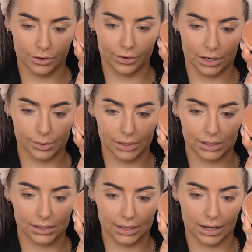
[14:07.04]
don't know if you guys will be able
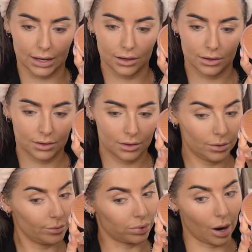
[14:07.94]
to see,
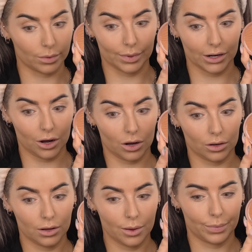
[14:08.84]
probably
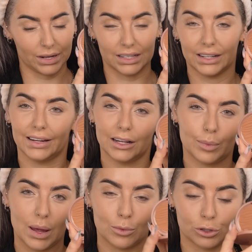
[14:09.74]
not, but it's a
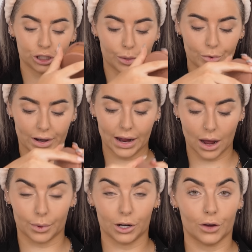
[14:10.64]
little bit more shimmery.
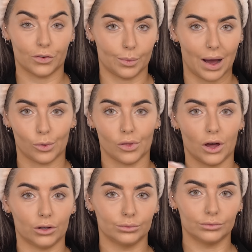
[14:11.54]
I'm gonna go for the matte one
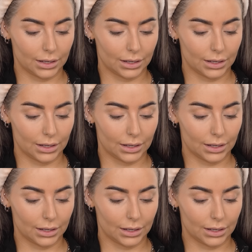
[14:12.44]
though.